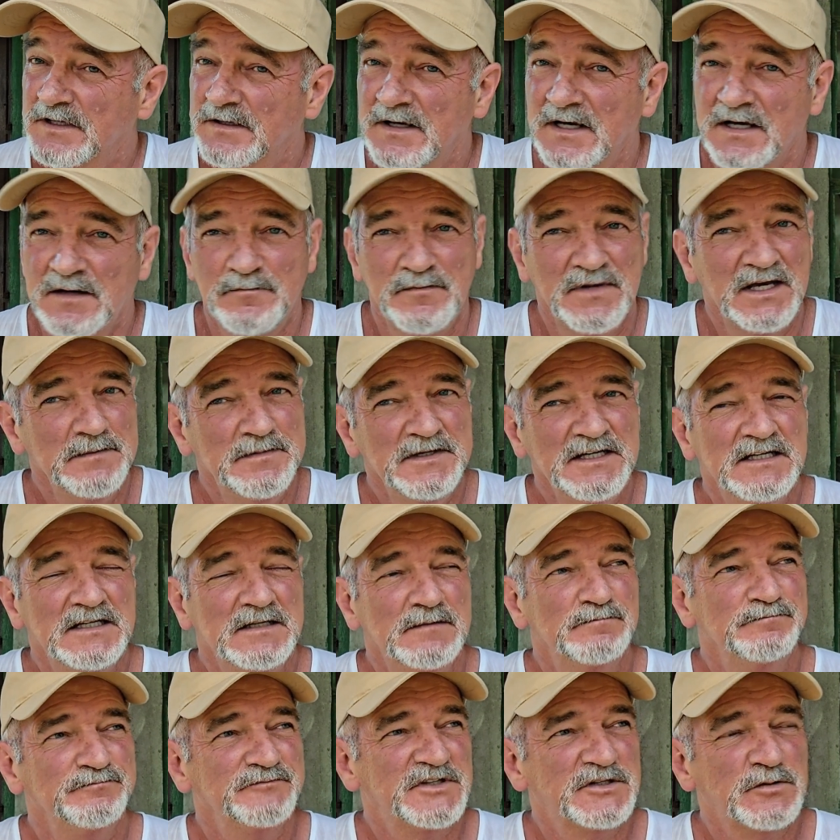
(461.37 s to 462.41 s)
but
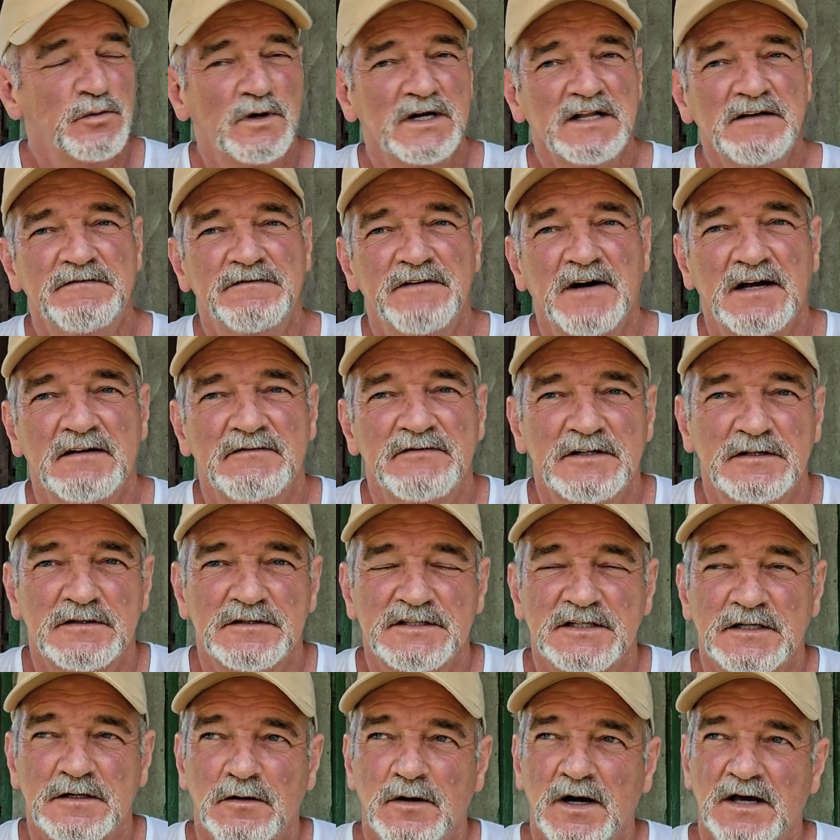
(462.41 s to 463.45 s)
maybe 25
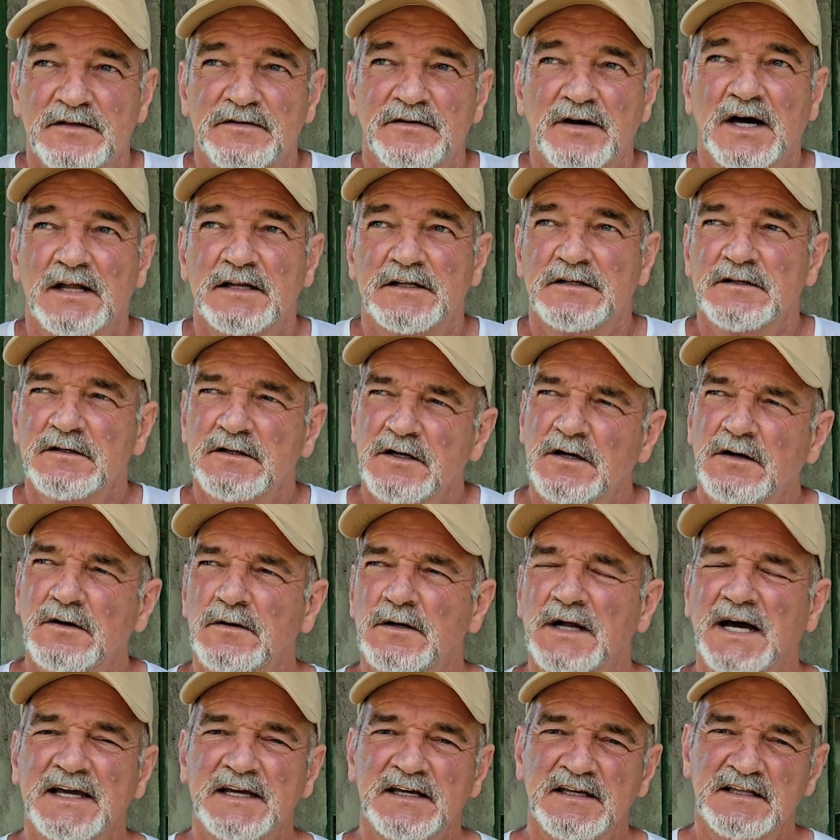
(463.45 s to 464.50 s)
years ago, I thought, you
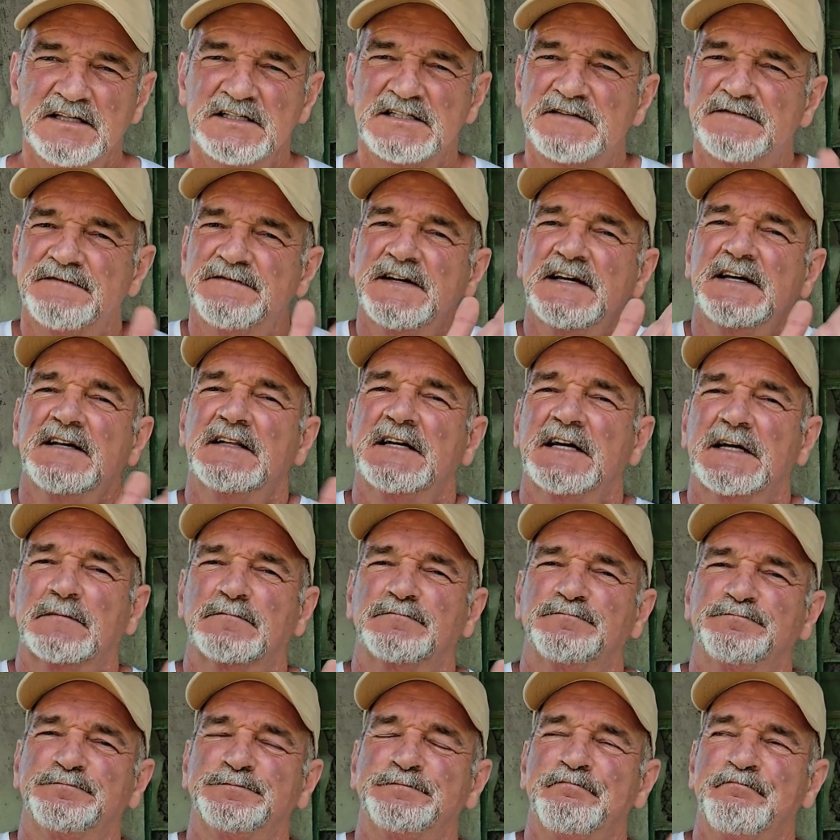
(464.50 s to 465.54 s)
know, I get this
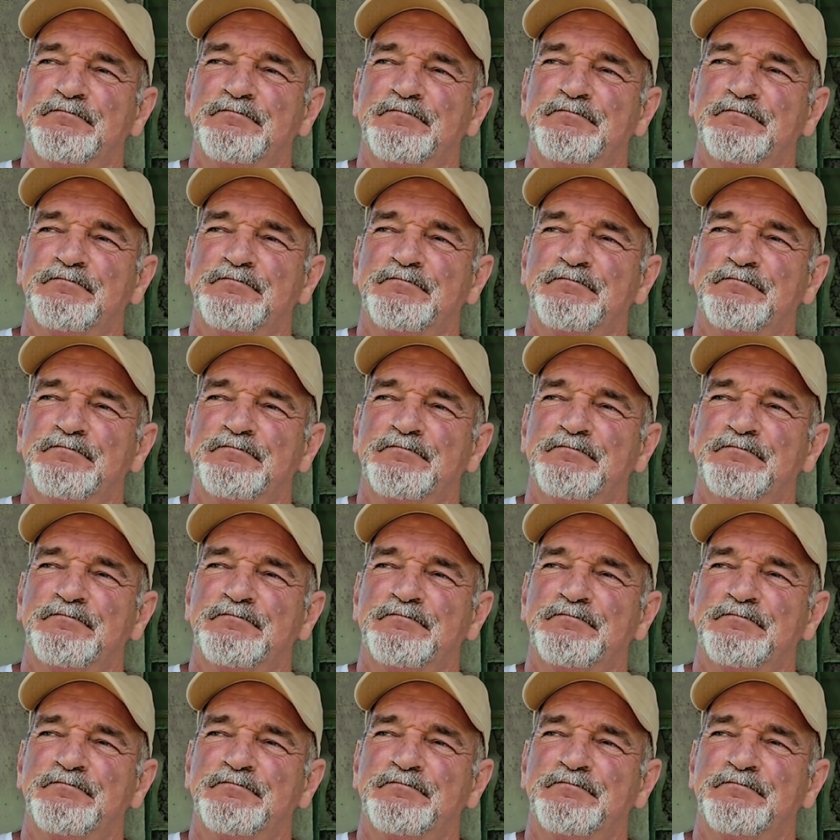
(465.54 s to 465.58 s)
feeling.